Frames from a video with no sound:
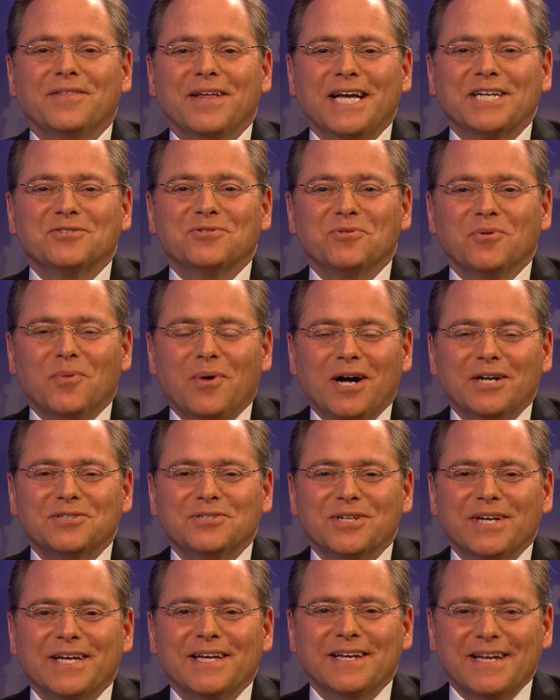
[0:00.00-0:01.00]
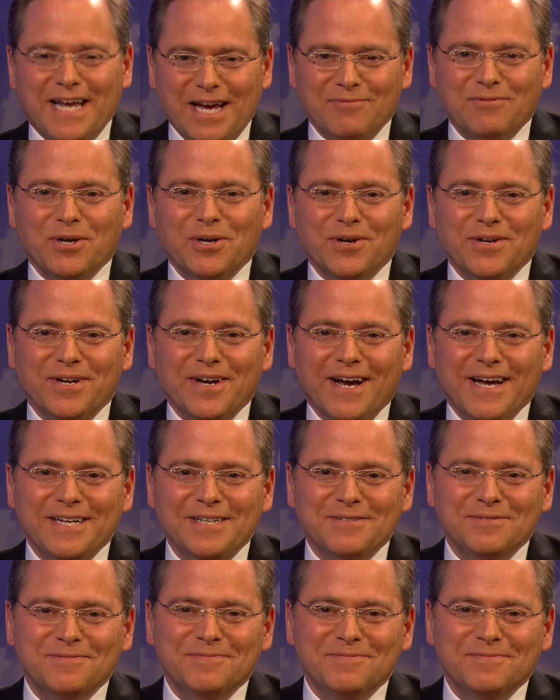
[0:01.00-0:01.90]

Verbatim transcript: Thanks for watching and have a good night.